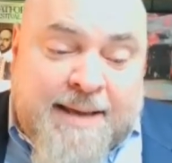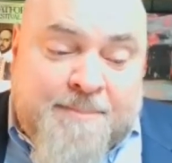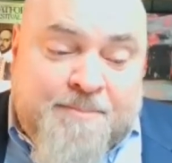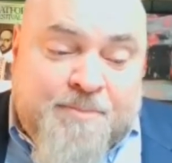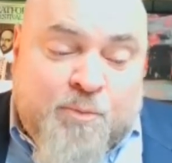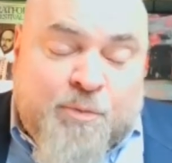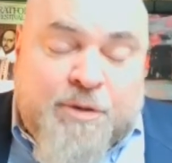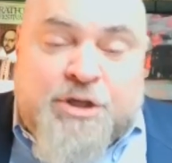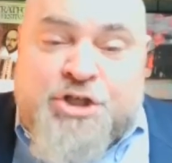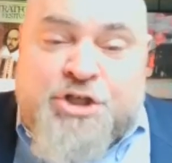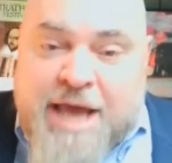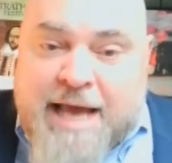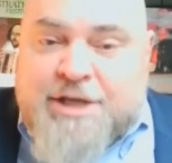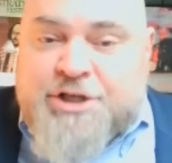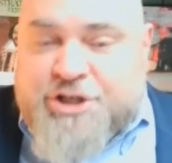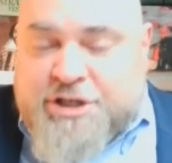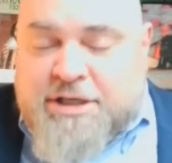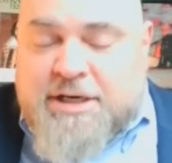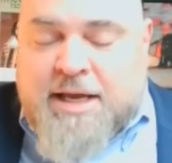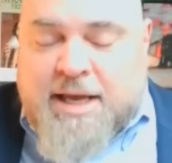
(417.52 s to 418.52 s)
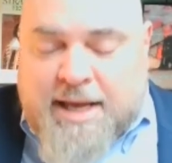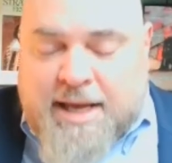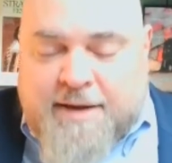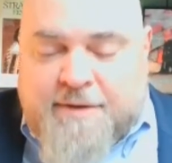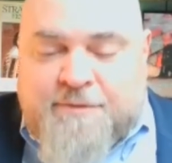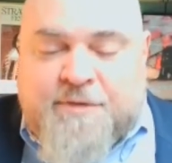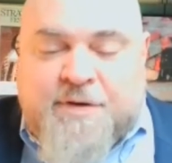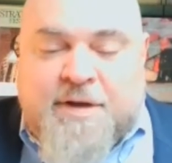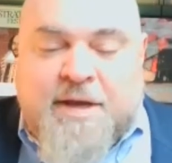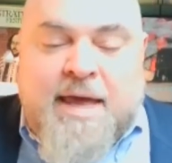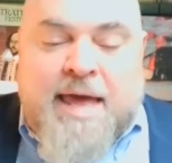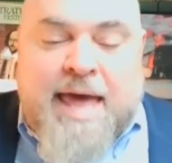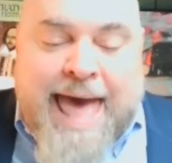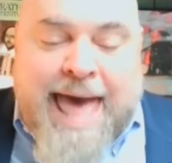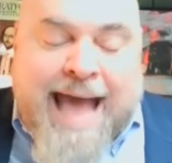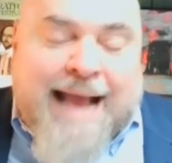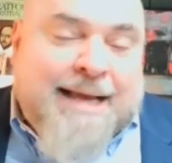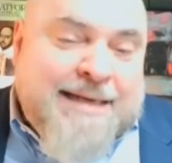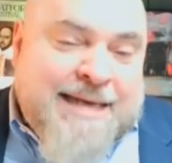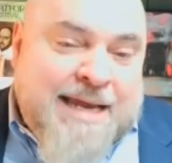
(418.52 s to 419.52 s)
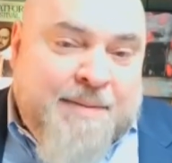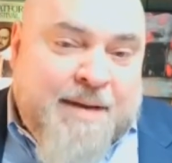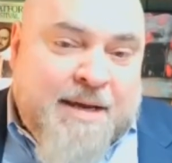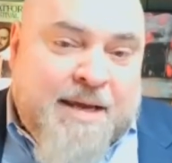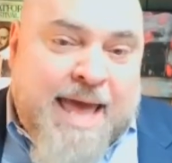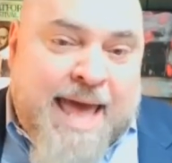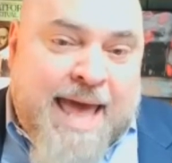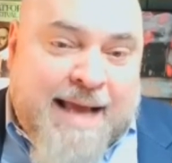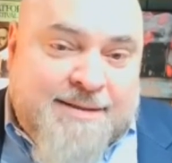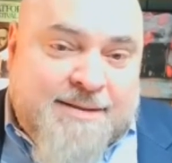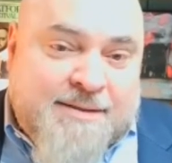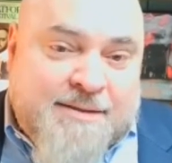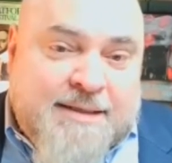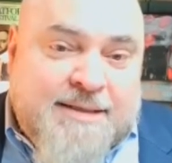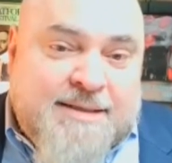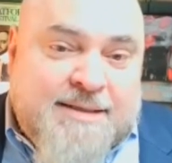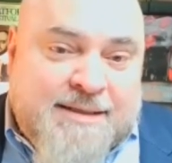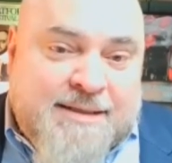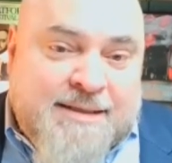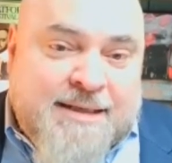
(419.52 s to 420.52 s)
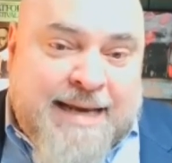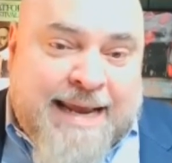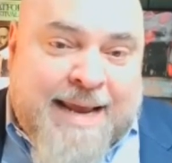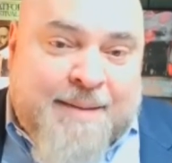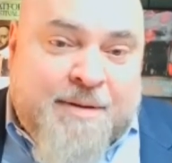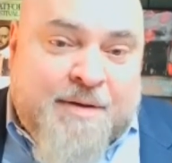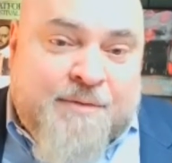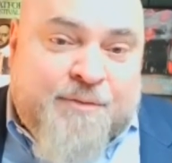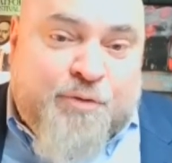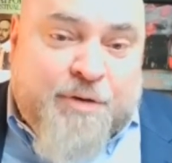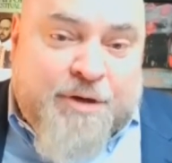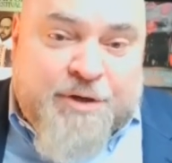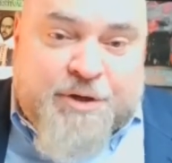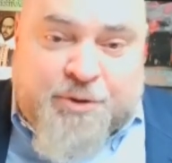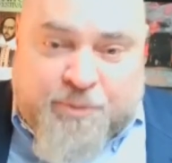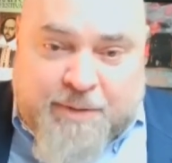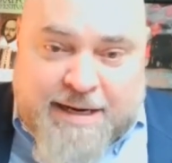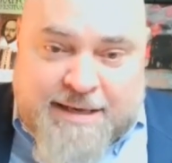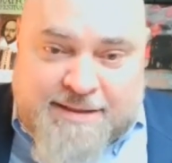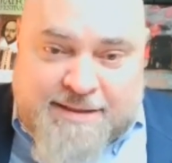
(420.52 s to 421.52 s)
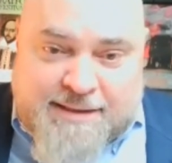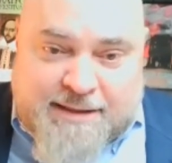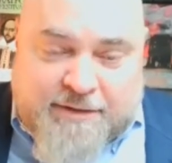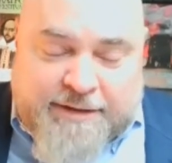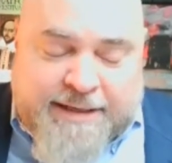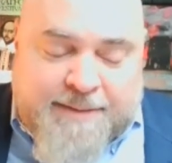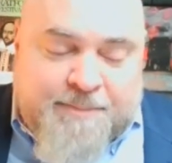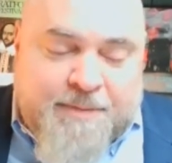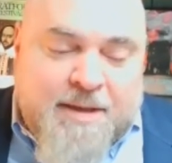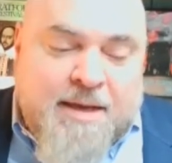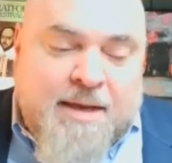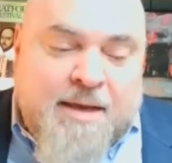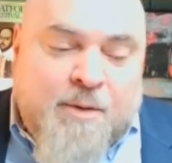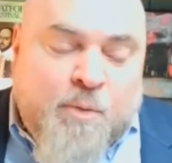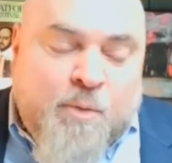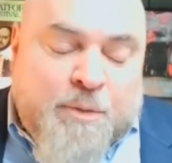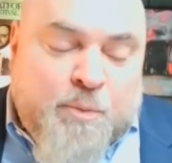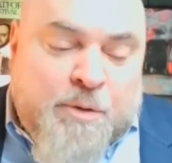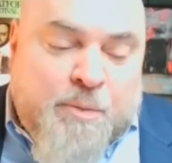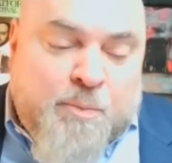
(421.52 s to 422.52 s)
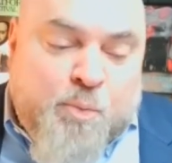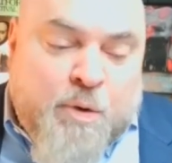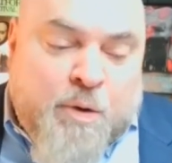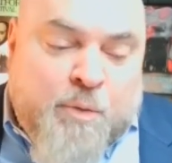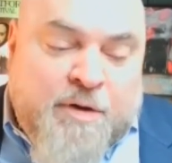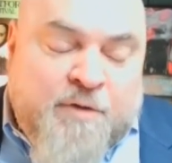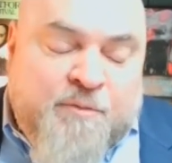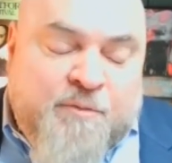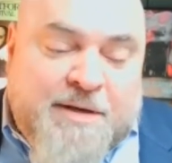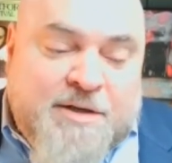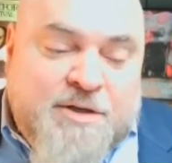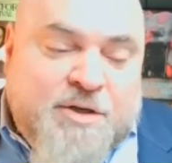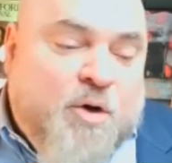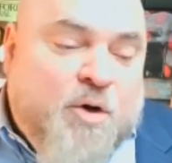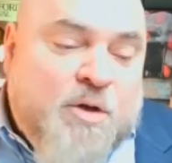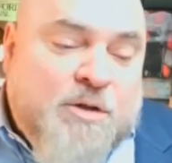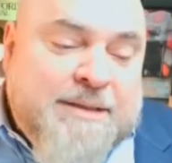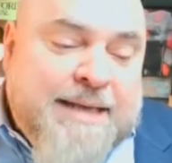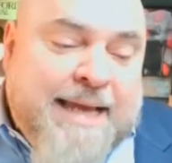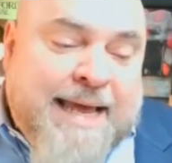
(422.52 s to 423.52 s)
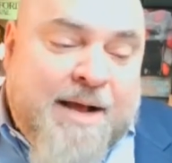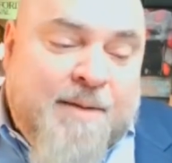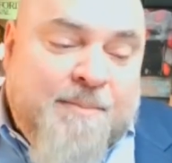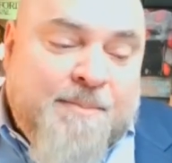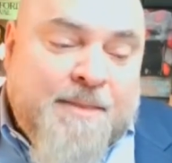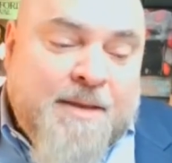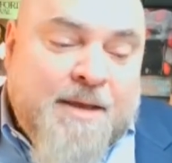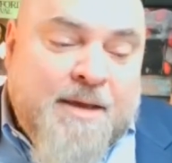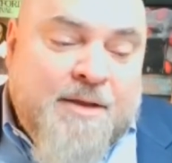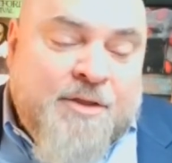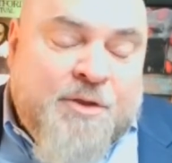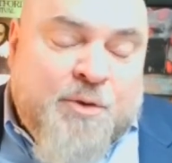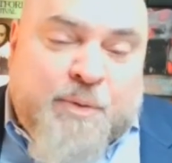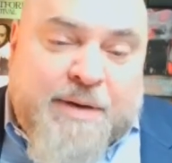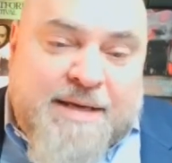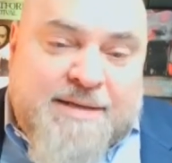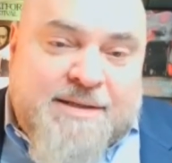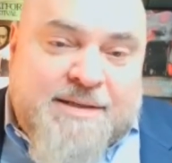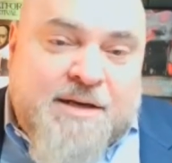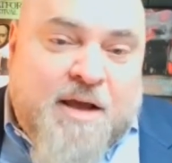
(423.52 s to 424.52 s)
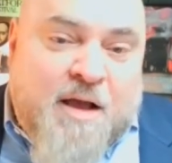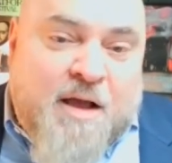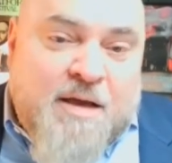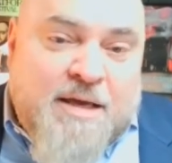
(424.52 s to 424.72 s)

rejection of academic excellence in the name of critical race theory. What we've been told now, the reason all